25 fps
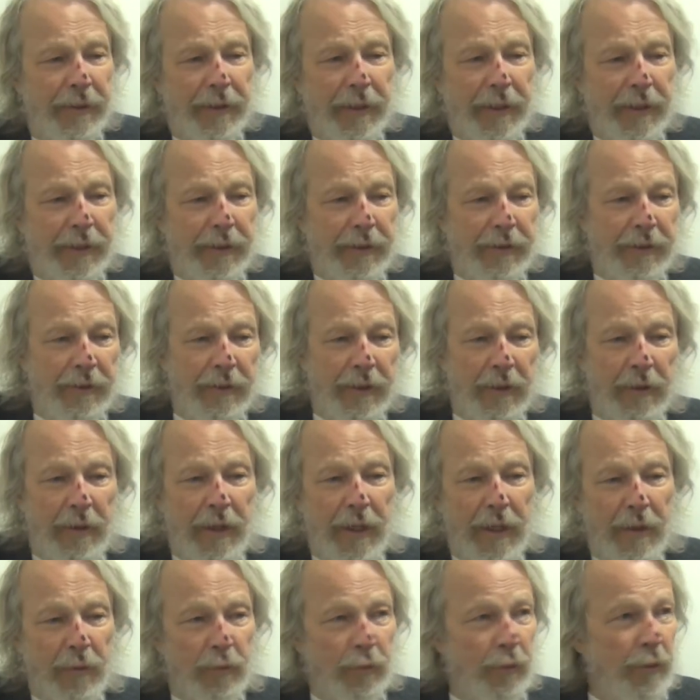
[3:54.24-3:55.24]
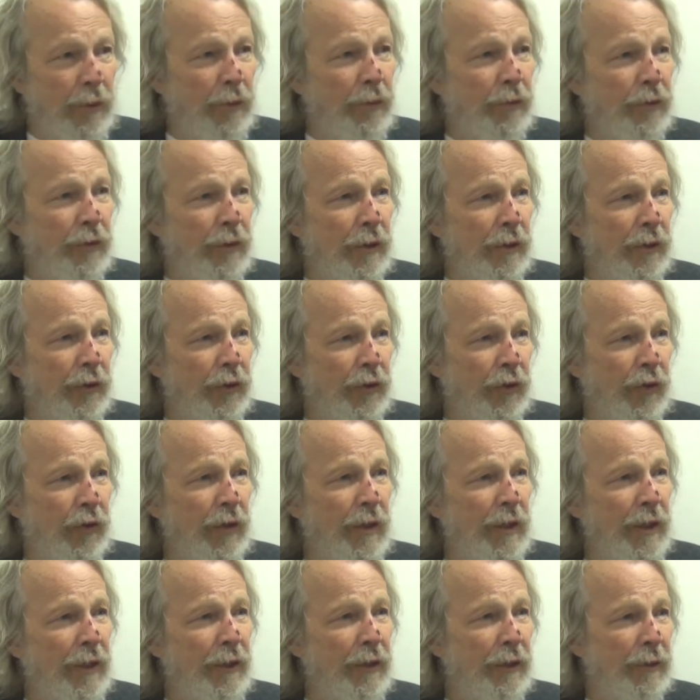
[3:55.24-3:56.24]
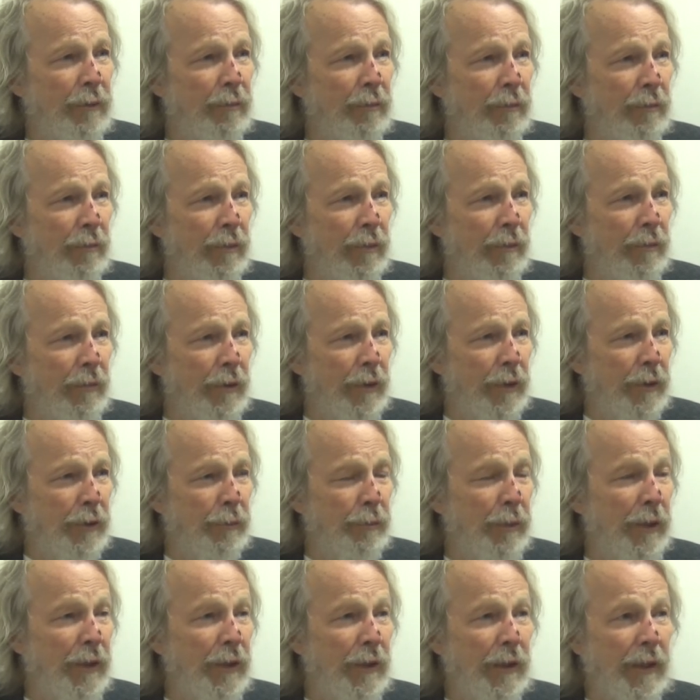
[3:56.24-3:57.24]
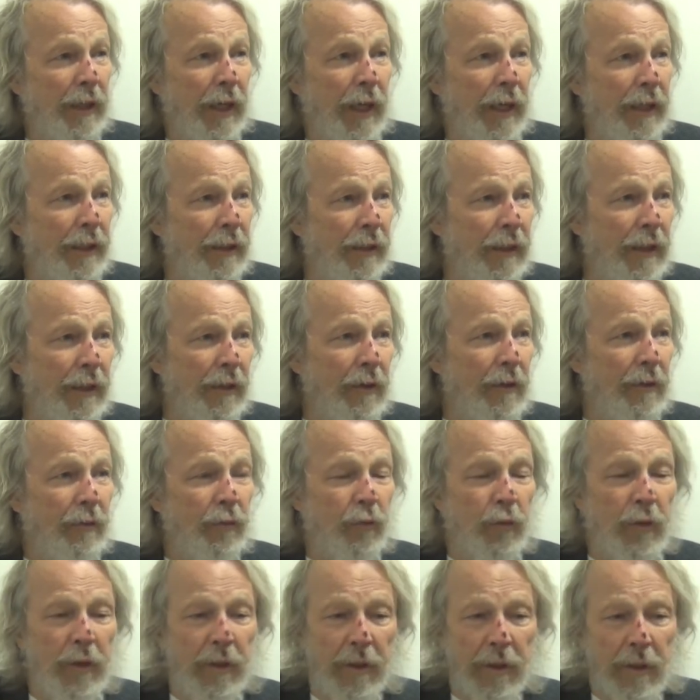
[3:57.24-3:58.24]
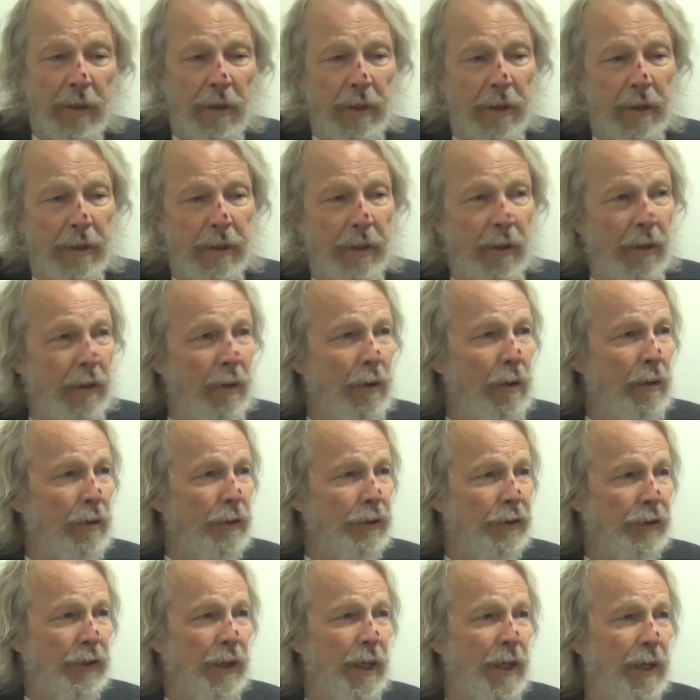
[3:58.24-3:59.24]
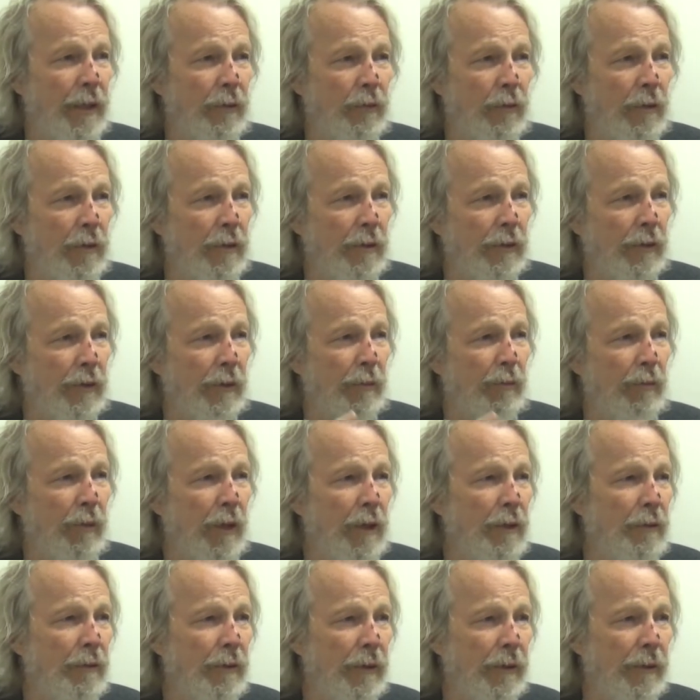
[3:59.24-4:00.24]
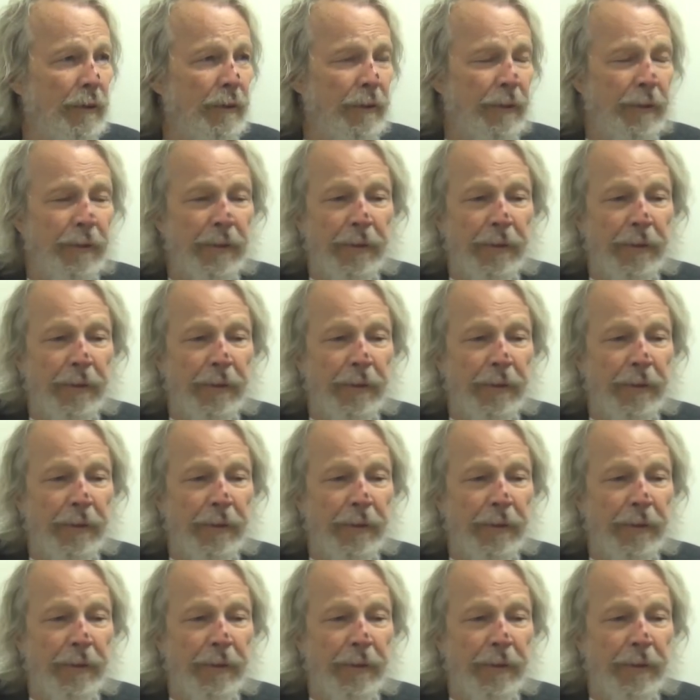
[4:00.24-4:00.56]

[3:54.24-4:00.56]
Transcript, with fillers: And you know how roots on trees, especially I think on Woodlawn, all the sidewalks are broken.